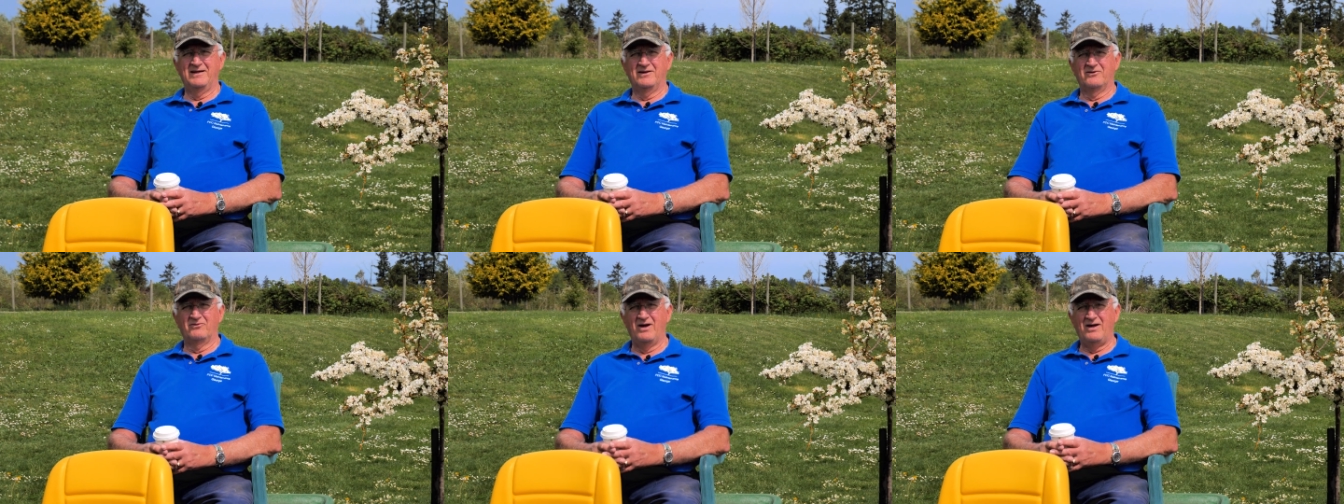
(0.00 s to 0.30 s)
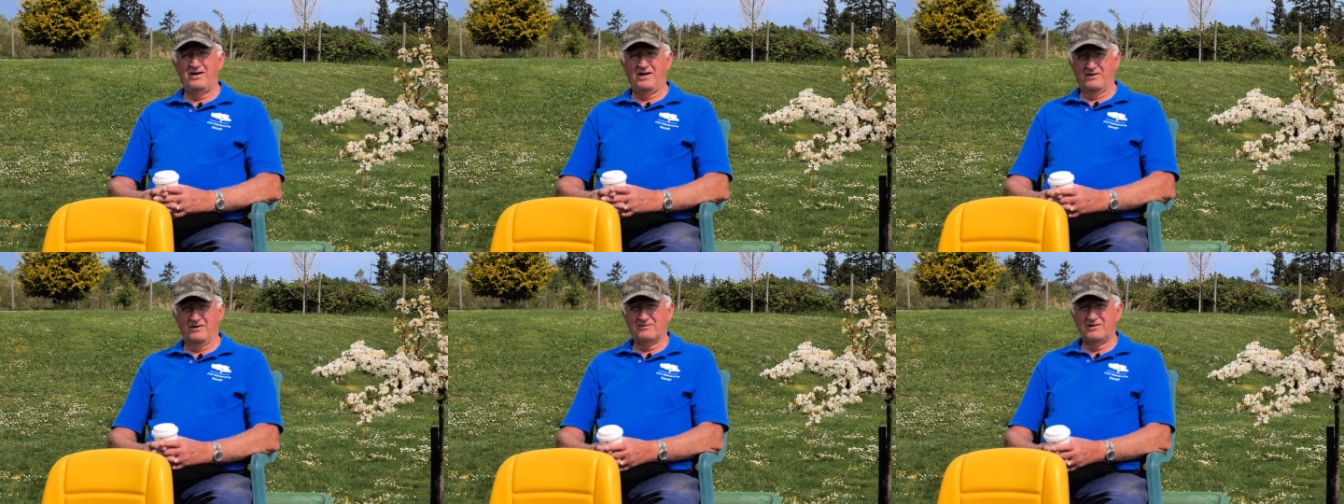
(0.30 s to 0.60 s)

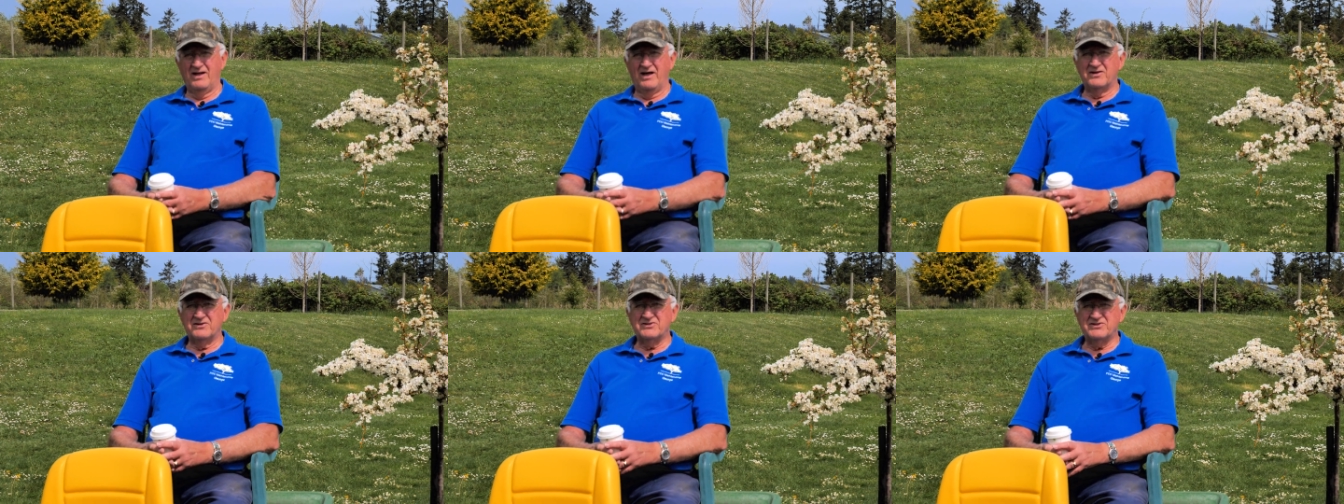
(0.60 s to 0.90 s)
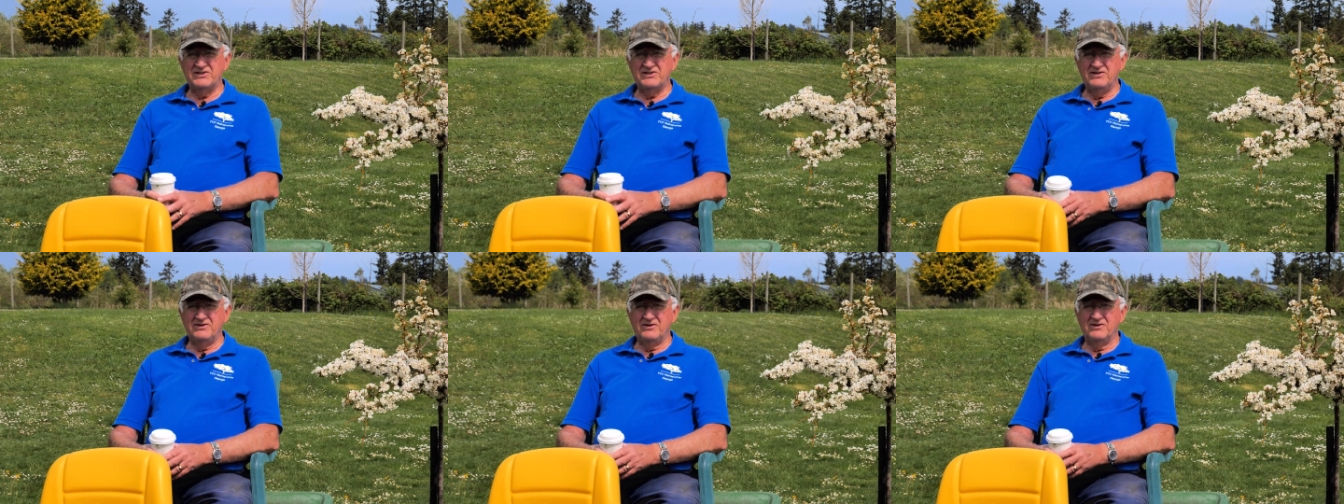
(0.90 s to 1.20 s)
Well, I'm glad to
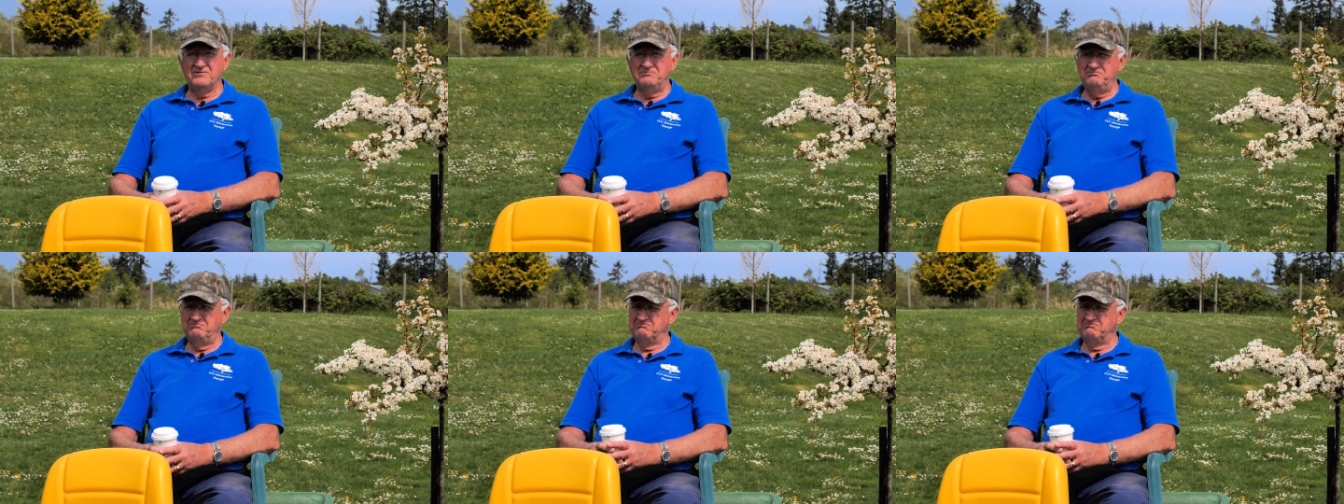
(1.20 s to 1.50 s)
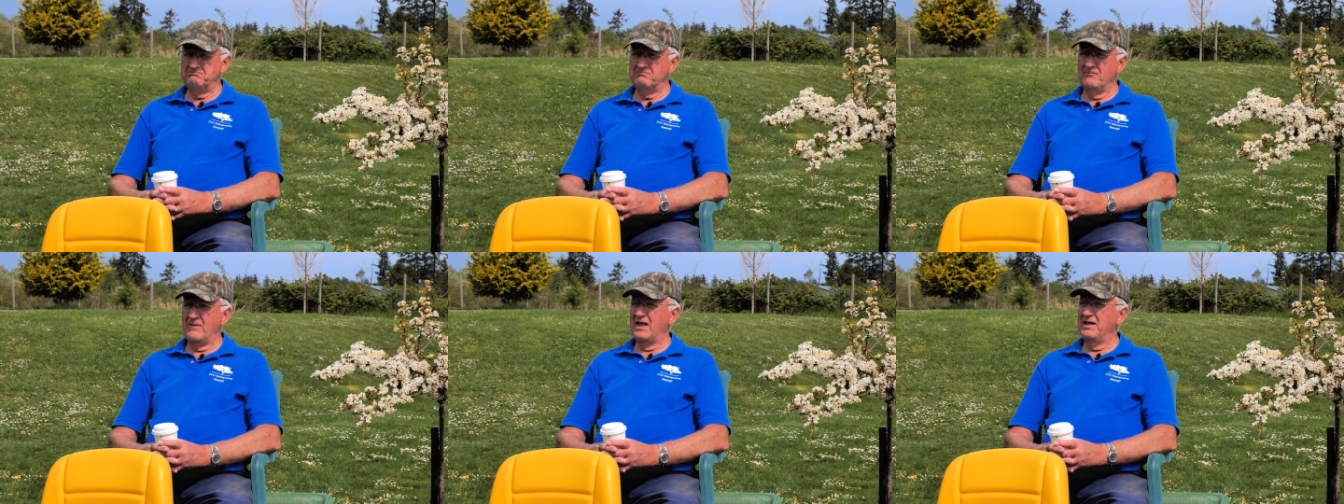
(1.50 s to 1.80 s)
see you.
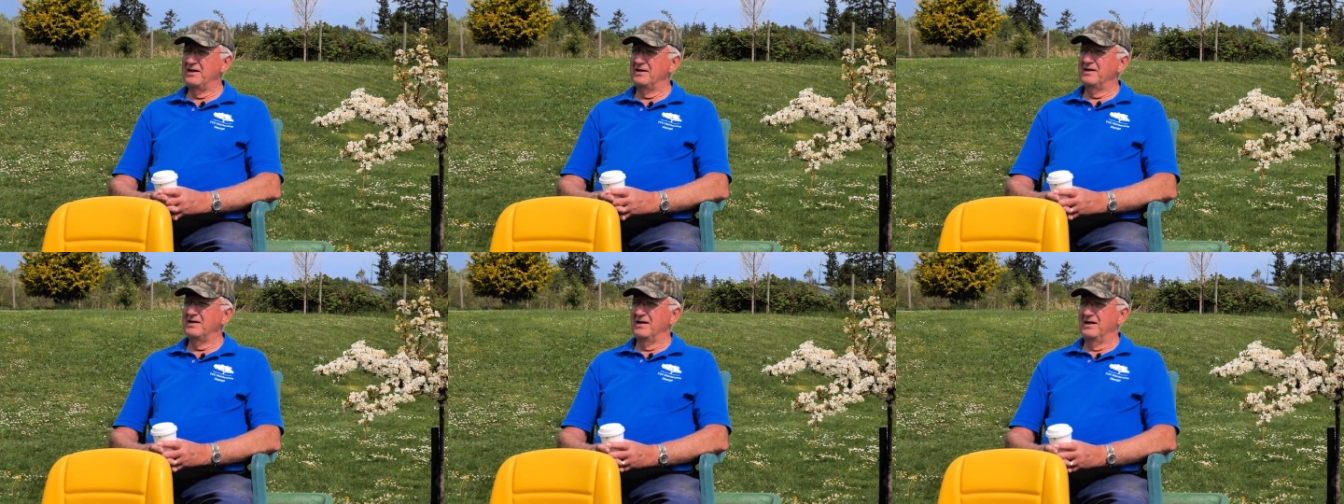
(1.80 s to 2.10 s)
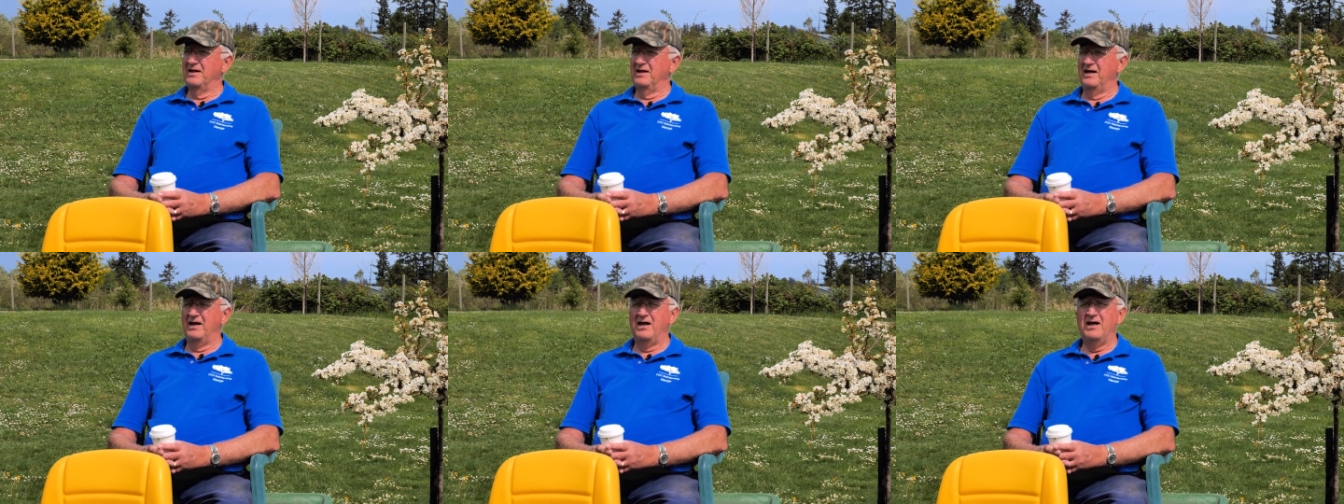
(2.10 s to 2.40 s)

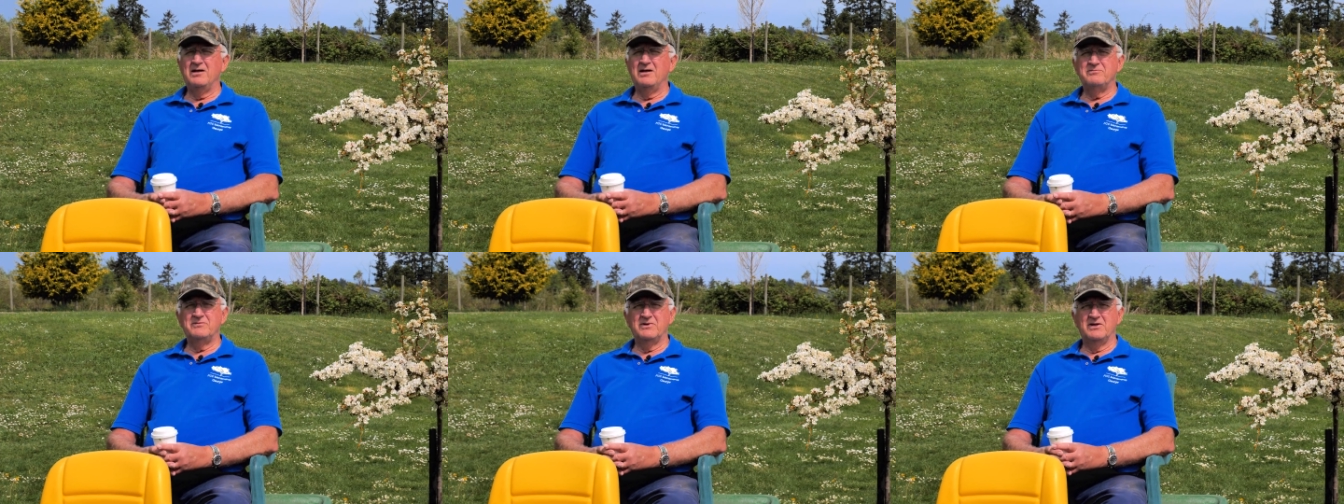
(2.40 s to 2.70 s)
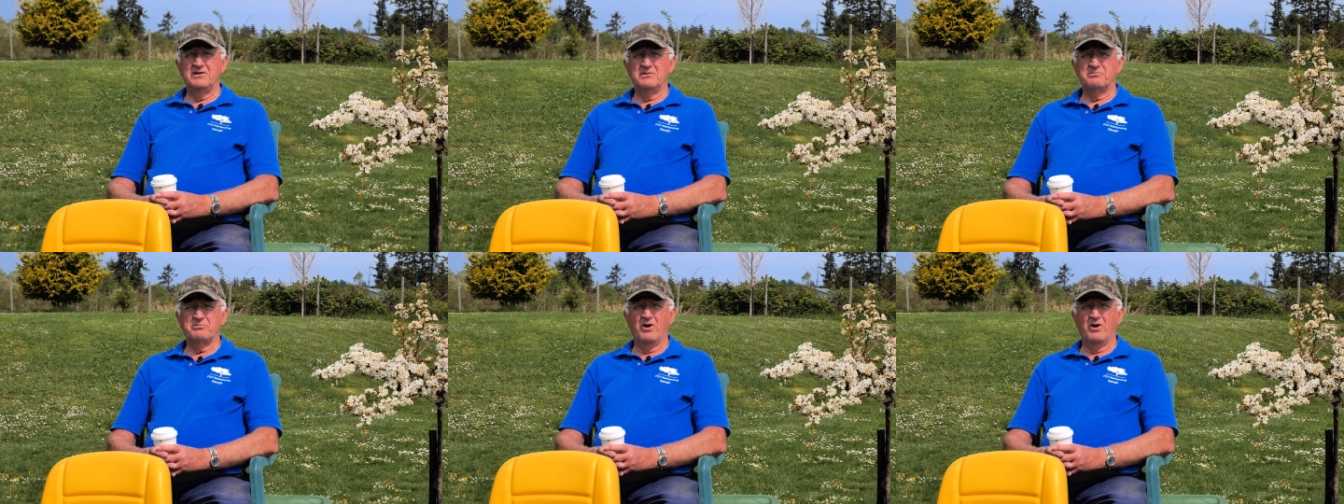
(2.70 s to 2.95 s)
I'm the